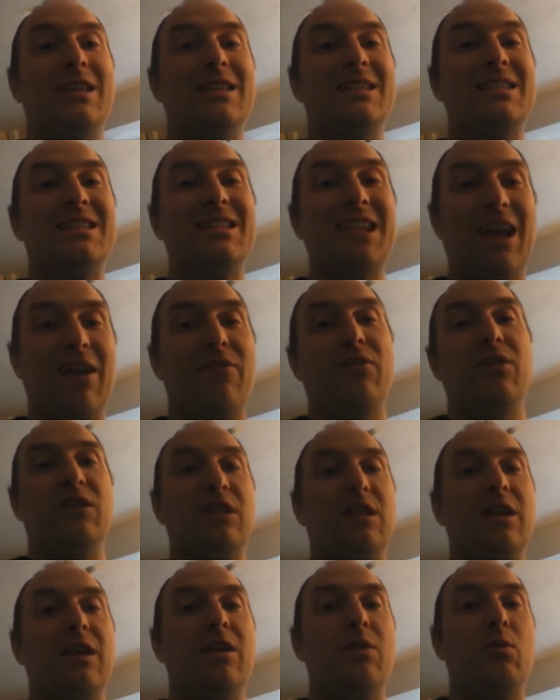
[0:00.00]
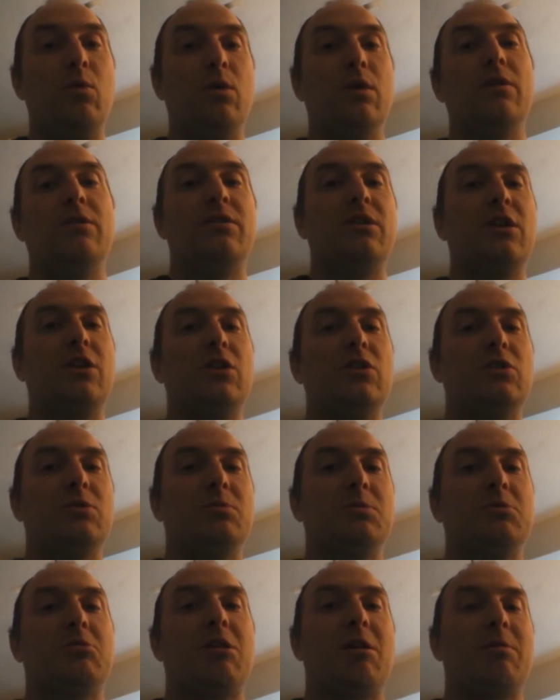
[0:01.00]
is definitely worth
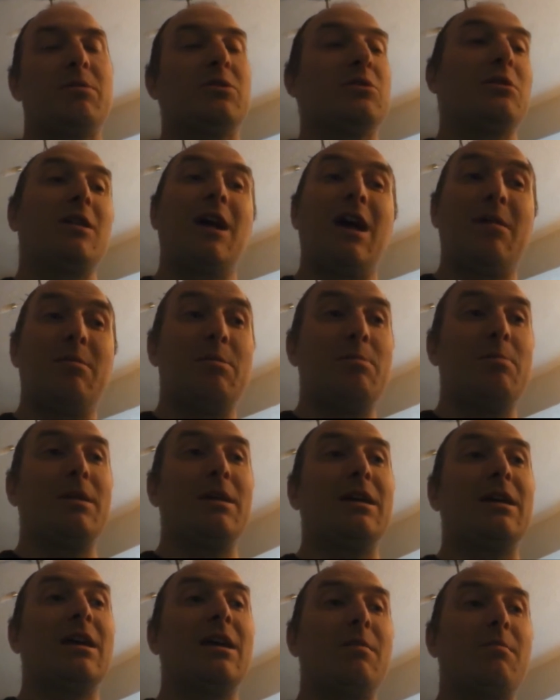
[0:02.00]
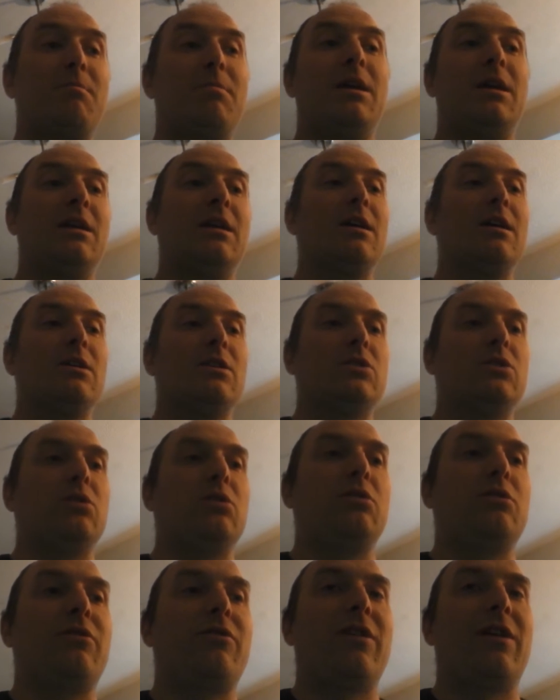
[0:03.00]
subscribing to, and I'm a big
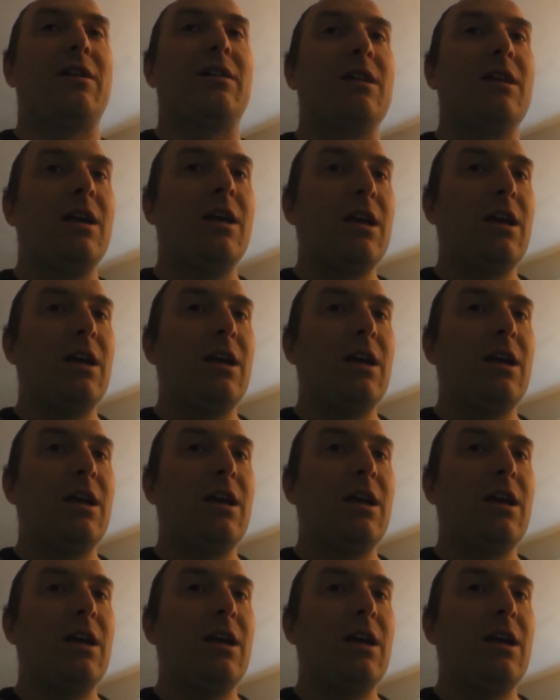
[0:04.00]
snooker fan.